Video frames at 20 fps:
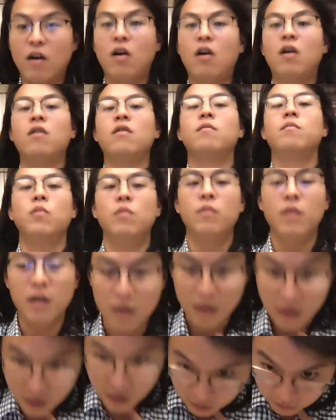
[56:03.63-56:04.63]
at all and
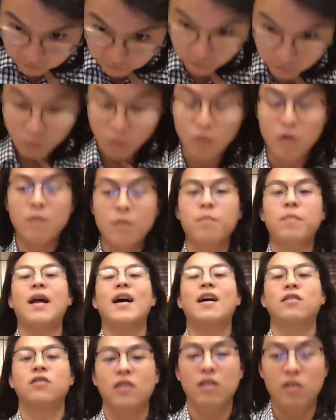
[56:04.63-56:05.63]
a lot of
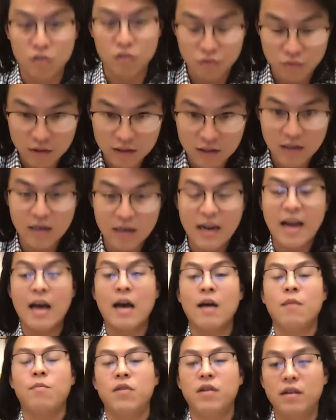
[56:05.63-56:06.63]
whiplash injuries can
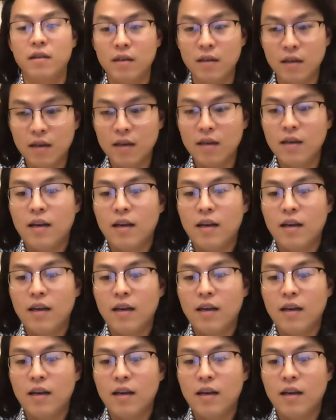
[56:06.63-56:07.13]
happen